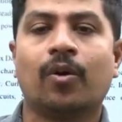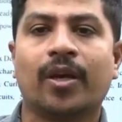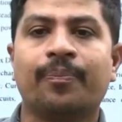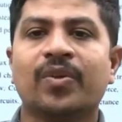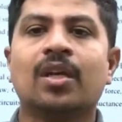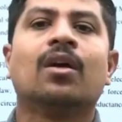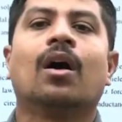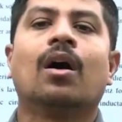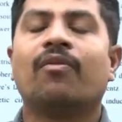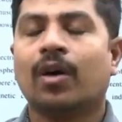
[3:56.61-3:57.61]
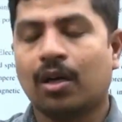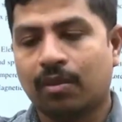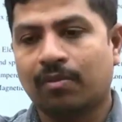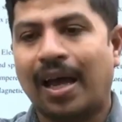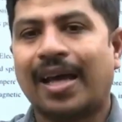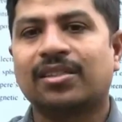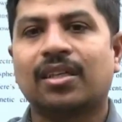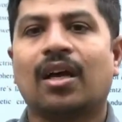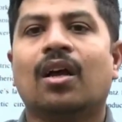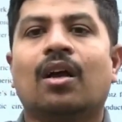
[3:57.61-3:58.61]
Okay, uh, uh,
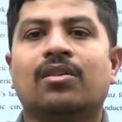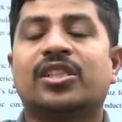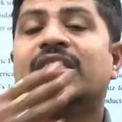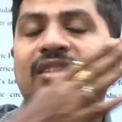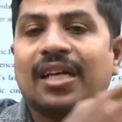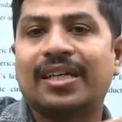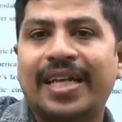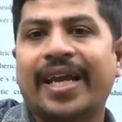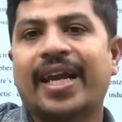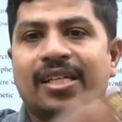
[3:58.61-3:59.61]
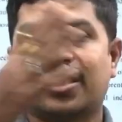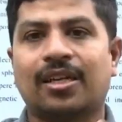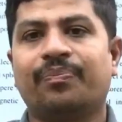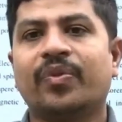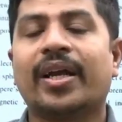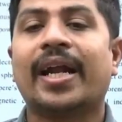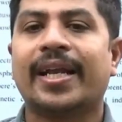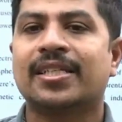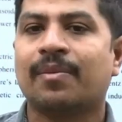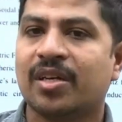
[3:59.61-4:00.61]
as uh, since uh, decades uh, the
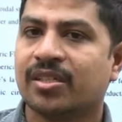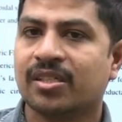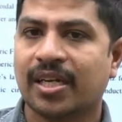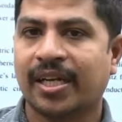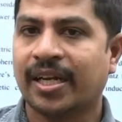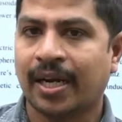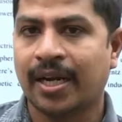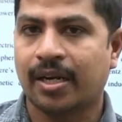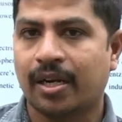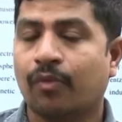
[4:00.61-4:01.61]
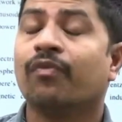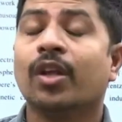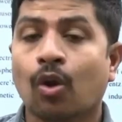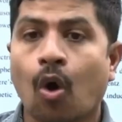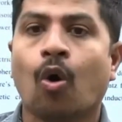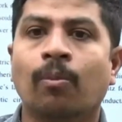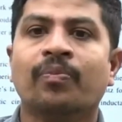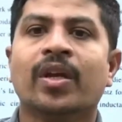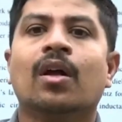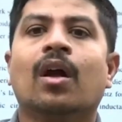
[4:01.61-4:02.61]
GATE examination is getting conducted, we know